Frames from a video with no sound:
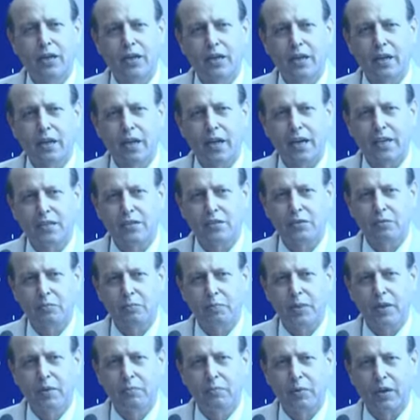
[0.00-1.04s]
class of
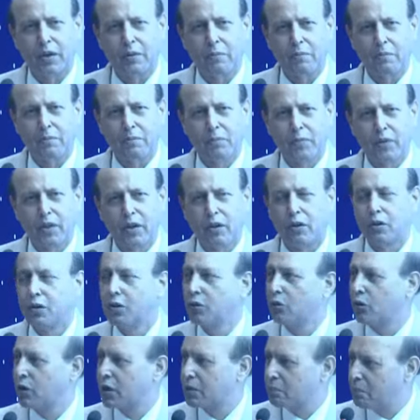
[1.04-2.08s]
people, or
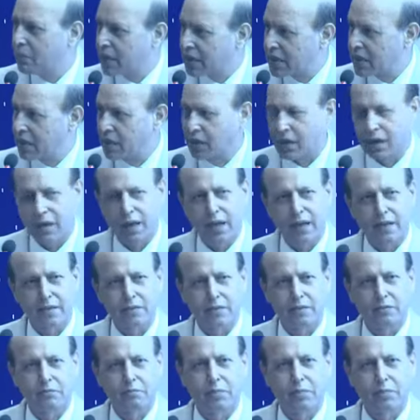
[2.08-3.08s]
lower middle class.